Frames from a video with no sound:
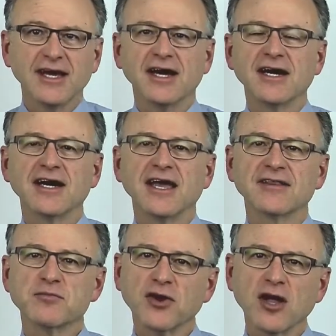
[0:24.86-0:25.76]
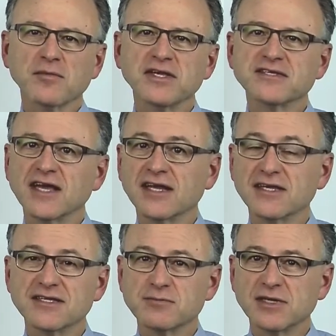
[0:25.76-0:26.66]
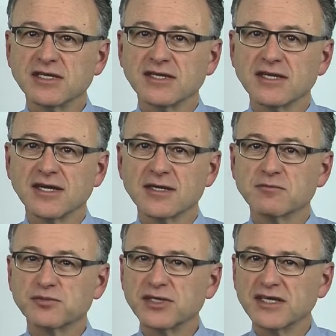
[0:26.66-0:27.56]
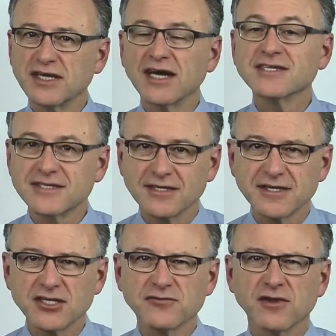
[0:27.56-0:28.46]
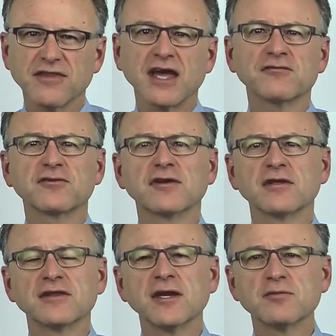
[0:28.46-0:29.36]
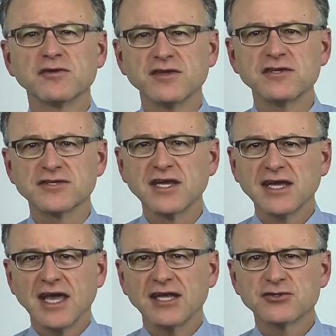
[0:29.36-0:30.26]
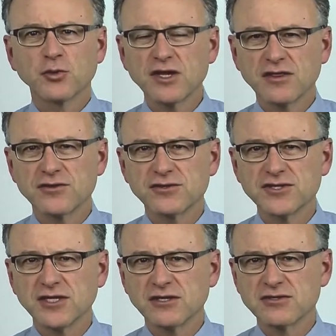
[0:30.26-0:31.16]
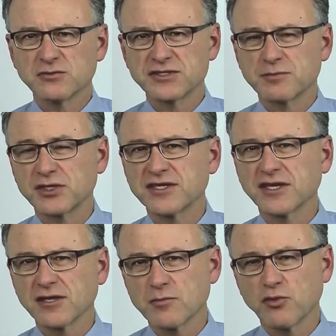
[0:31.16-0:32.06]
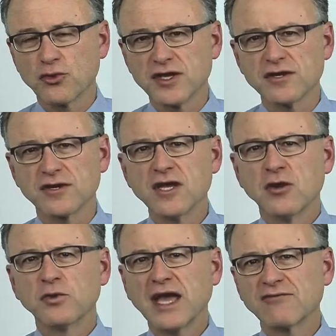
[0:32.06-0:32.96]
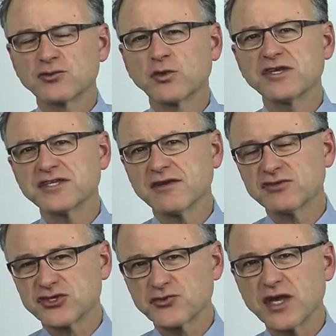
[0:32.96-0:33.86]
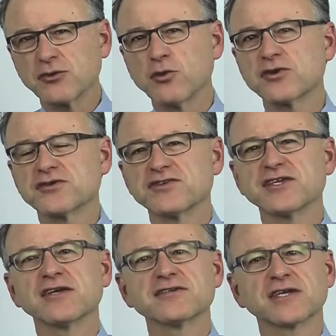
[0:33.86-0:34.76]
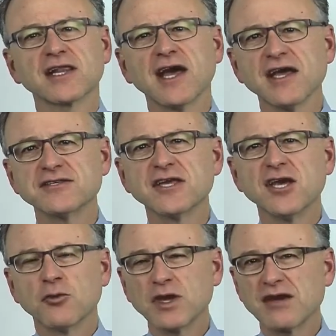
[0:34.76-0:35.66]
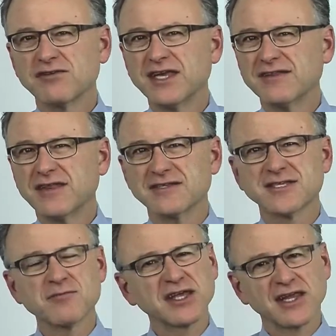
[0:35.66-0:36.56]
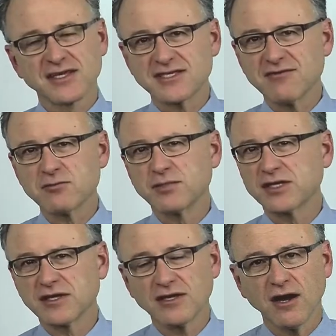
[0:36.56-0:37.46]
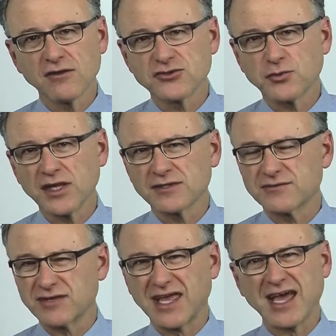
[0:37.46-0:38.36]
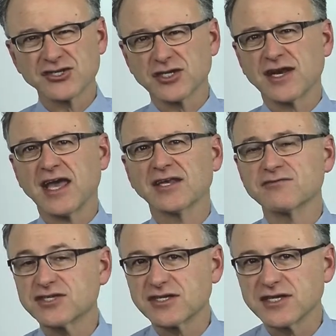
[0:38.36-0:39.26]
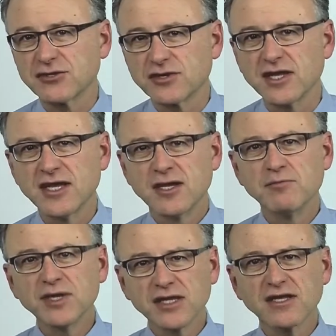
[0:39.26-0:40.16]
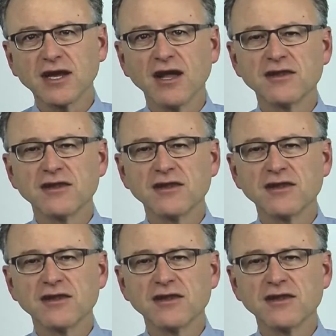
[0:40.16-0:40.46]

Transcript: Uh, and the problem is that he's been uh, pretty unsuccessful at that for a number of years, and 2013 is, was a particularly poor year. We have 27 straight quarters of sales decline declines. We have debt that's something like $7 billion relative to cash on hand of $600 million.